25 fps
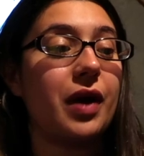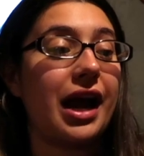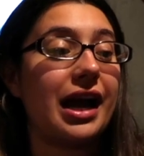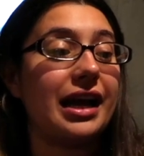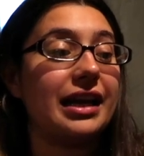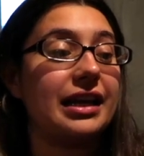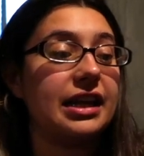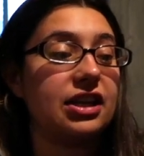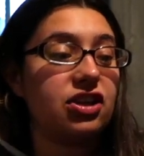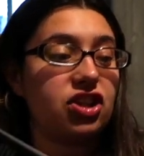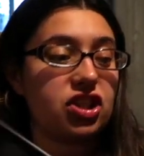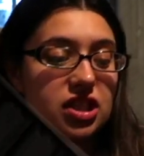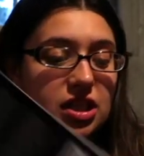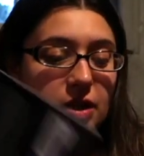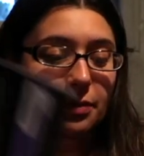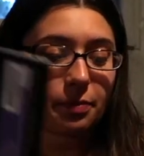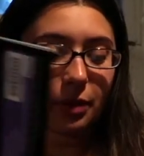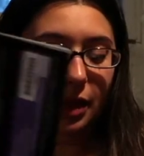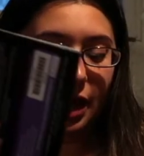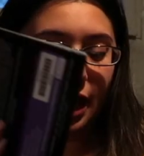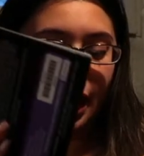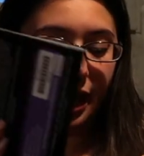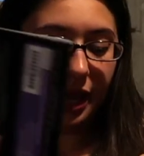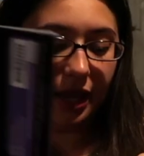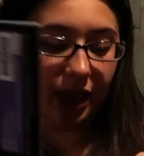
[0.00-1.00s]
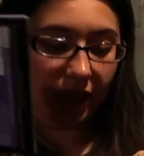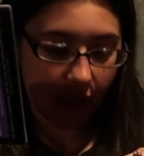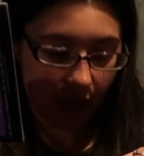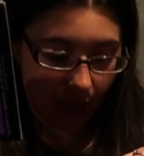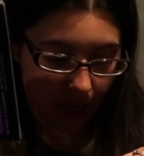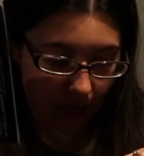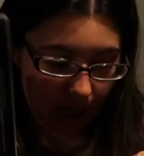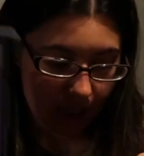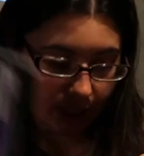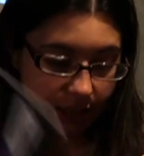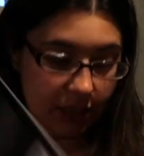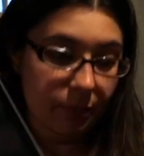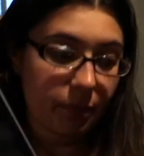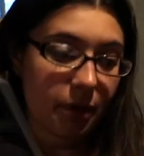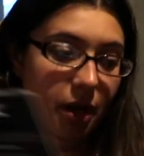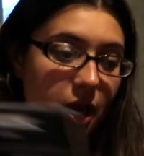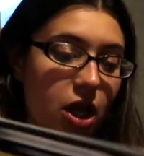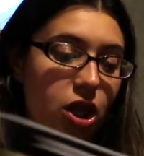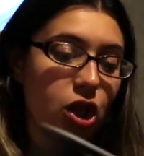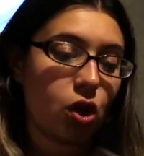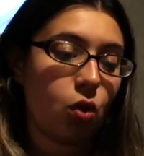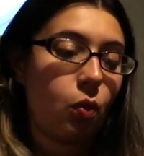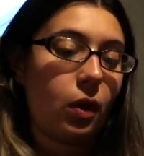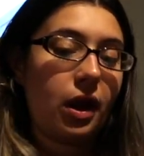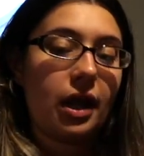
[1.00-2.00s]
I did just apply to be
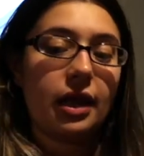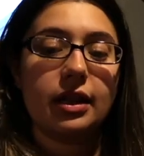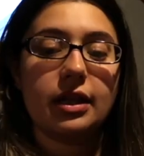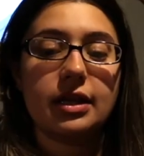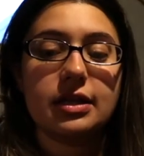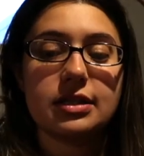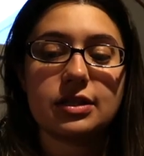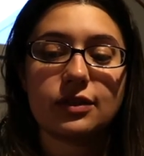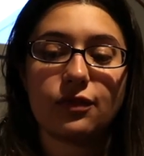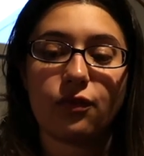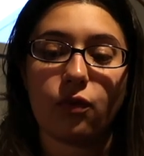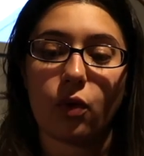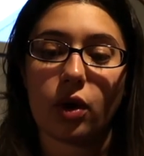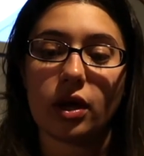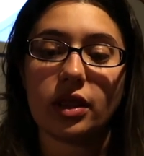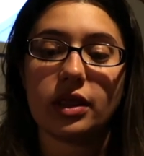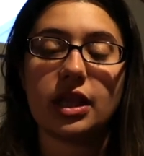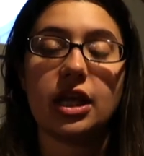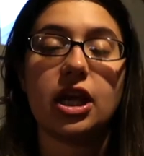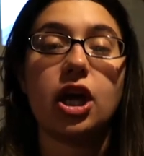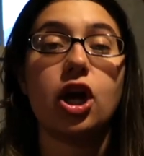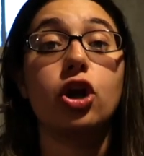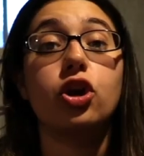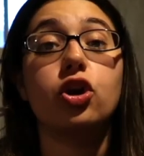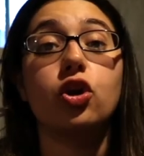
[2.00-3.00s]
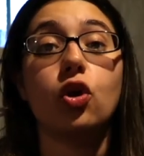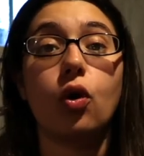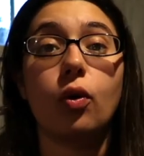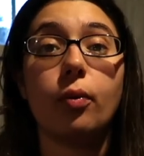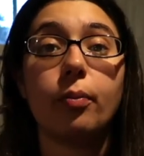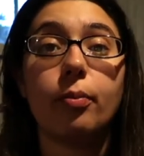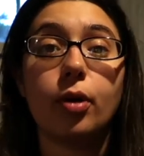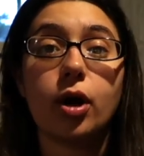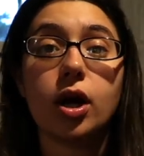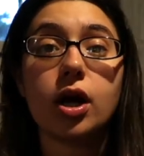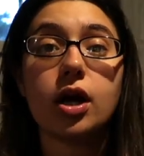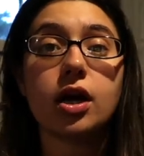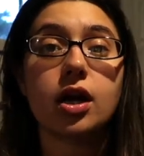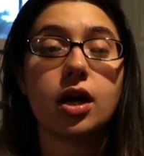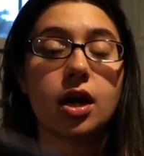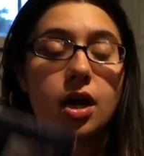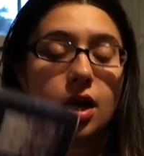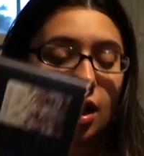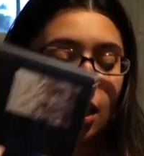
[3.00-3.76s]
on the wait list for the adult book,